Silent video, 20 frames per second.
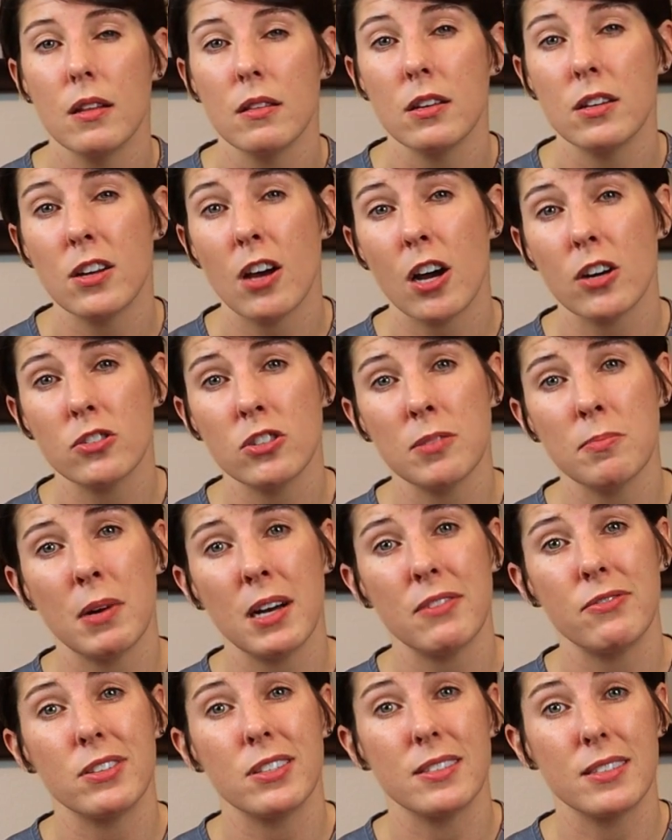The doctor at
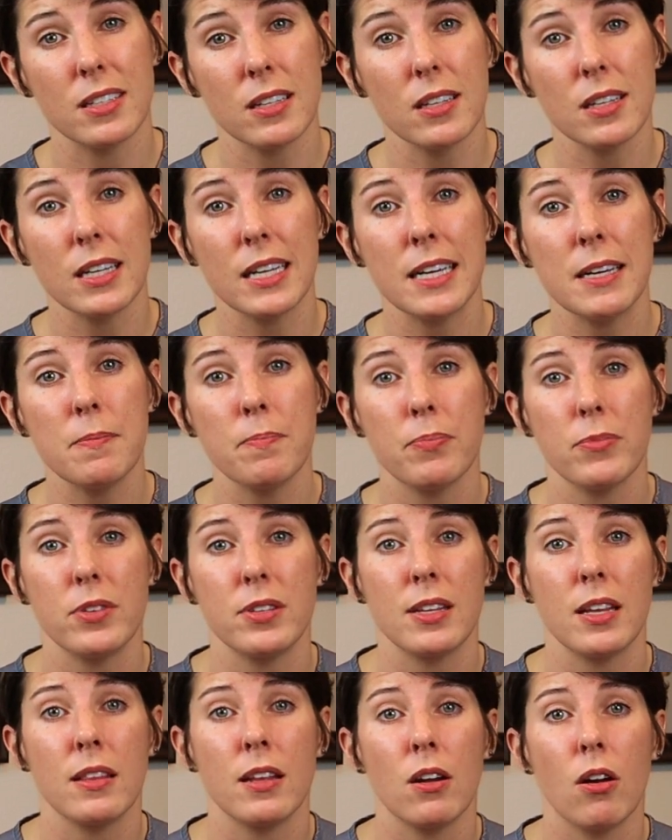my facility
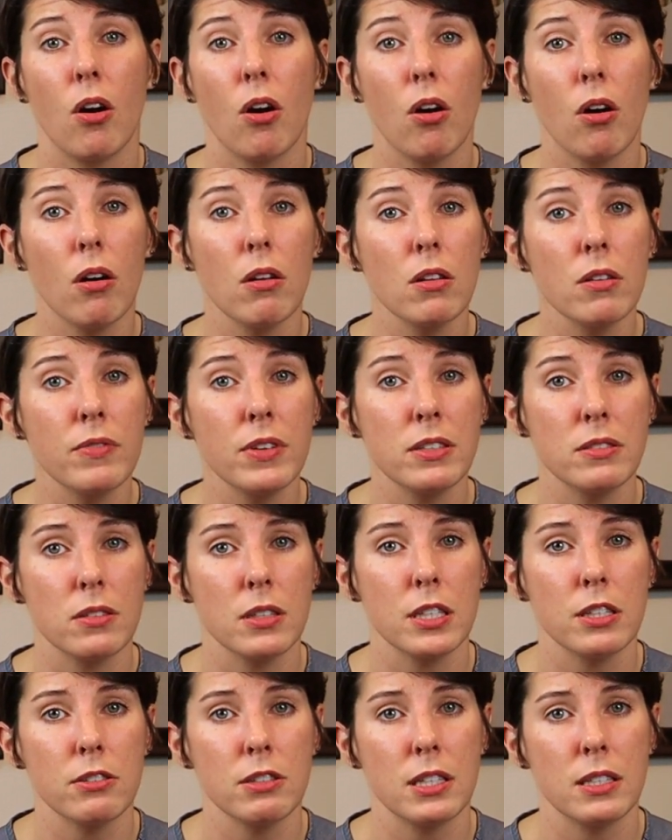said that all of these
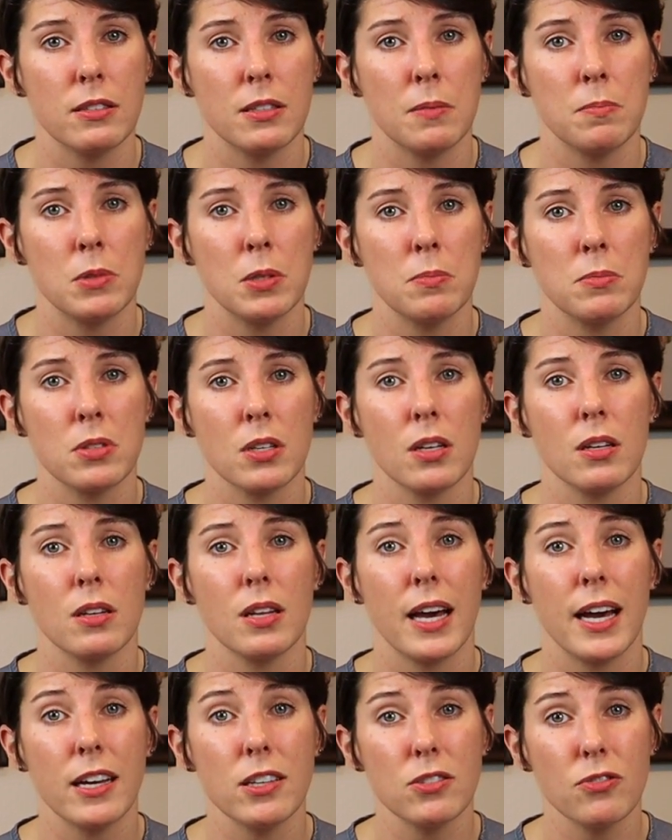lingering symptoms can
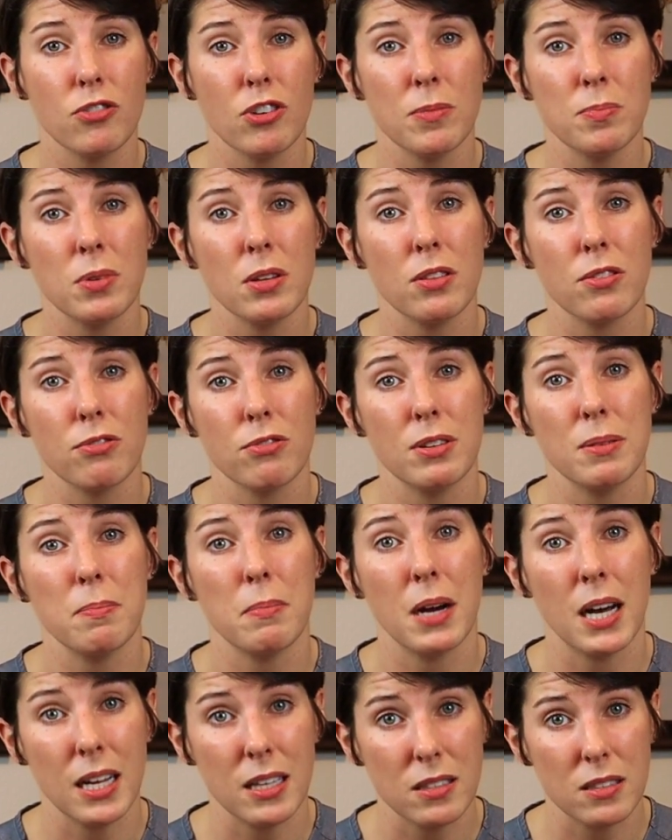last for up to 3
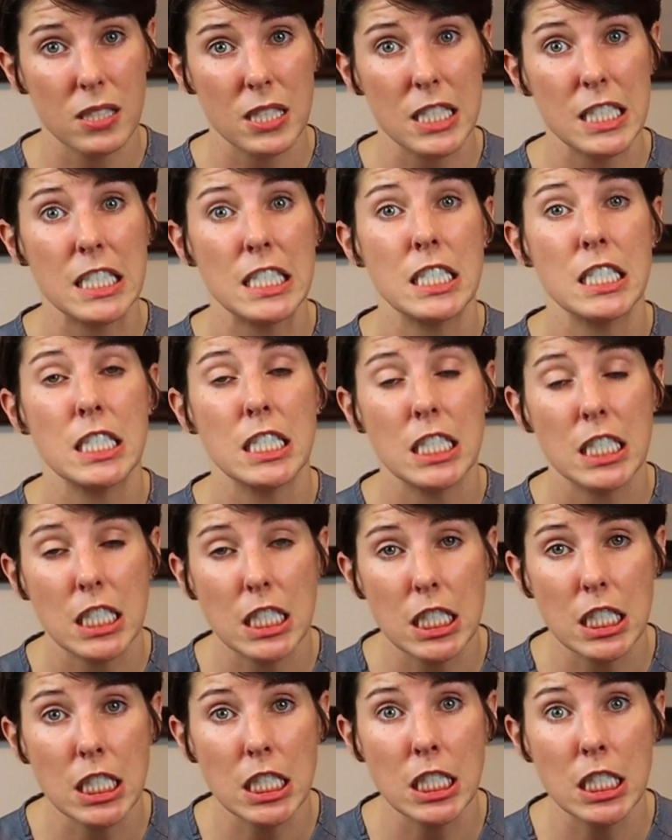months.
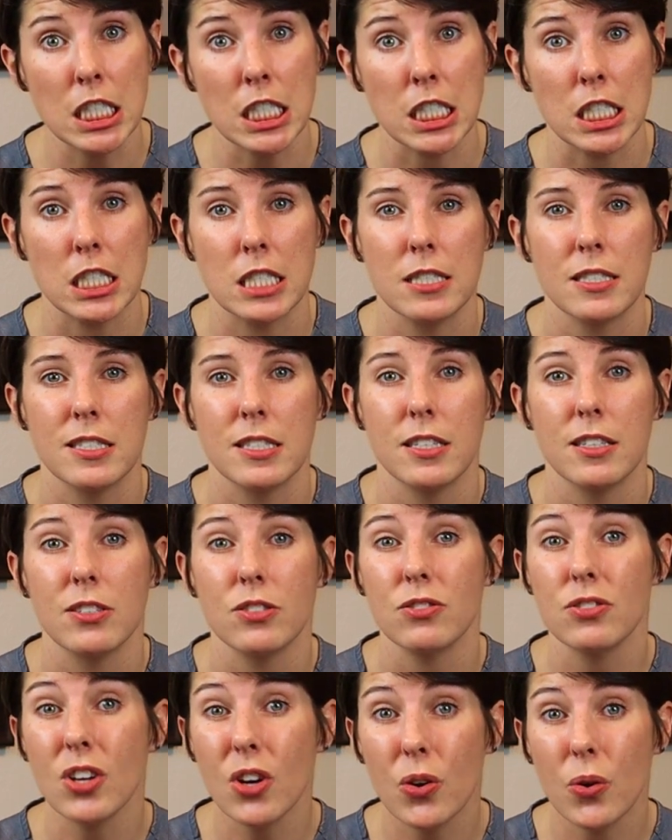Ugh.
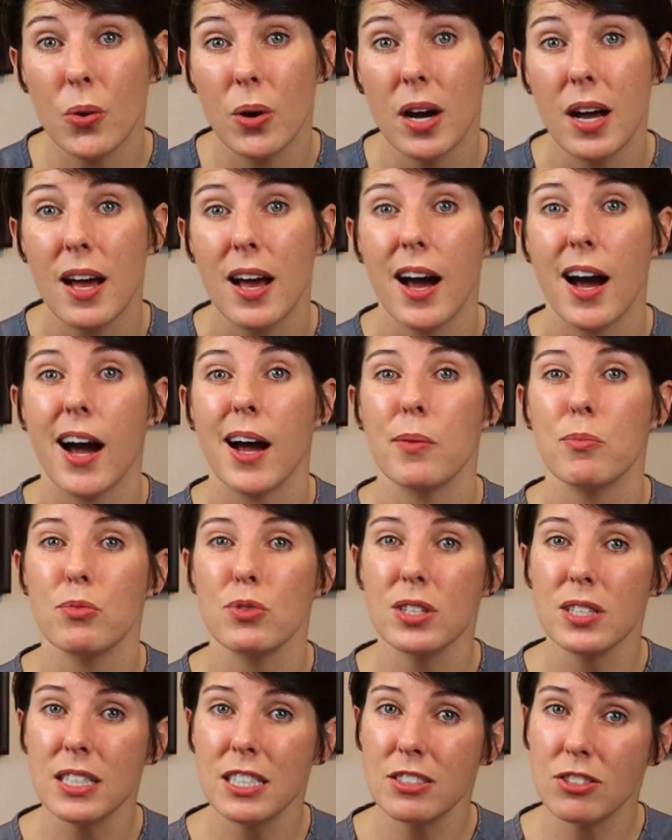So I'm
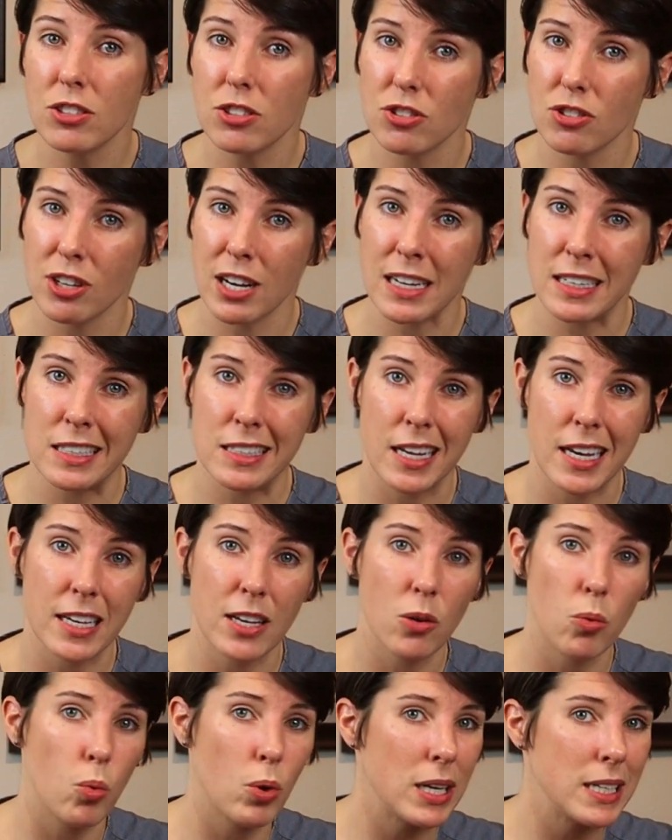really just trying to take
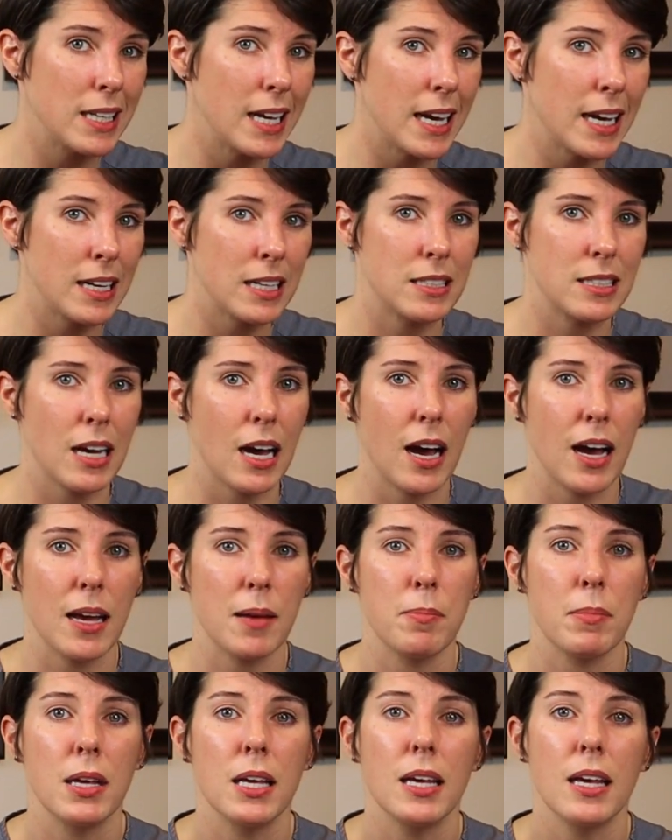it one day at a
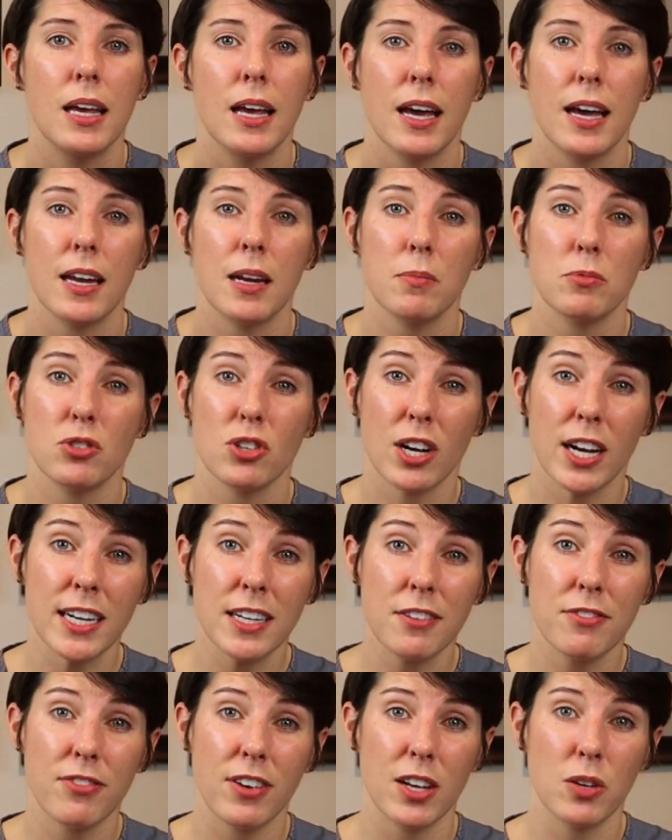time, and I'm trying
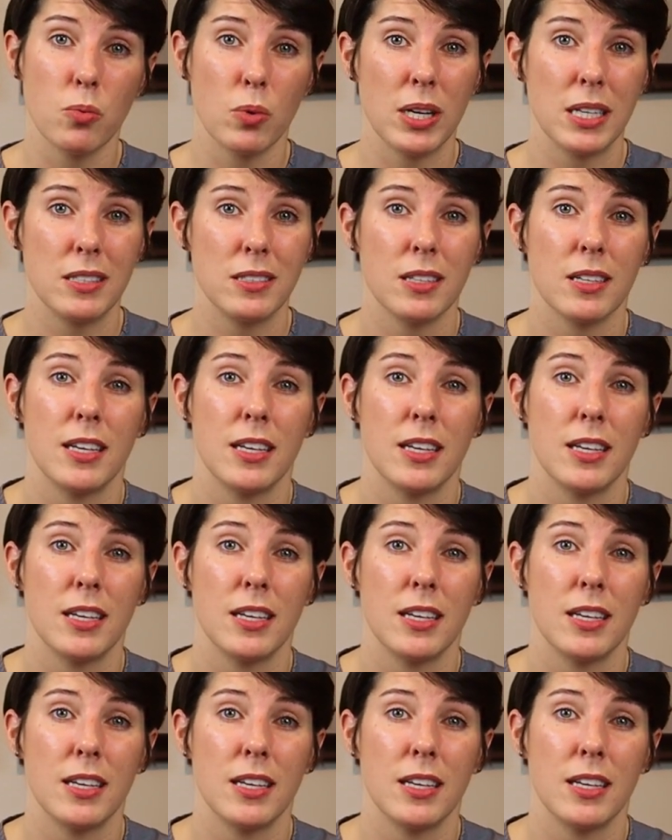to find ways